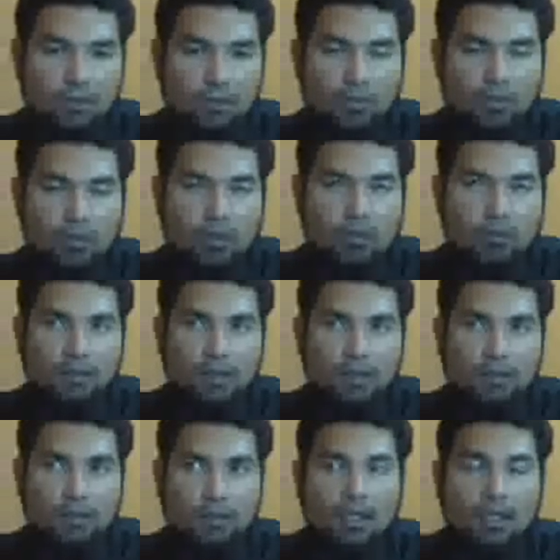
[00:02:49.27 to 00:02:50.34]
We just like
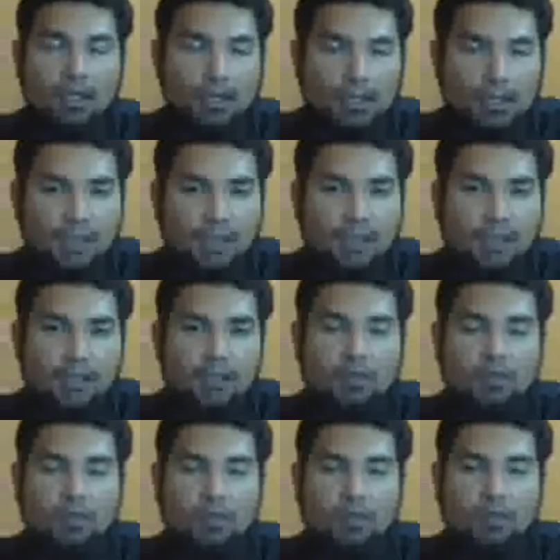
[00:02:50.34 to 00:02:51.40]
delay
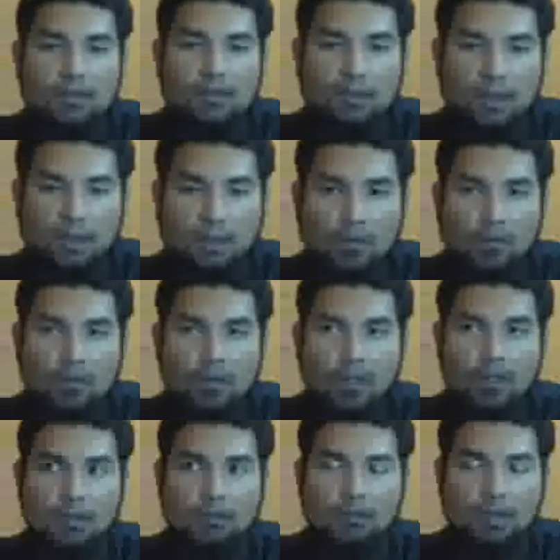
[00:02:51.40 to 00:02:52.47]
so that it sound
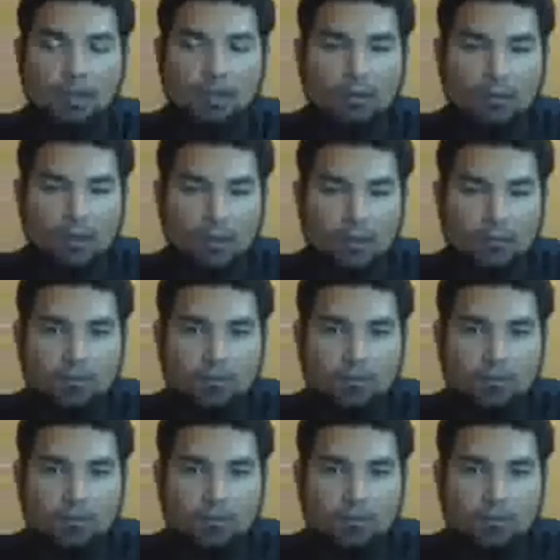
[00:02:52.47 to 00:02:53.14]
a bit longer.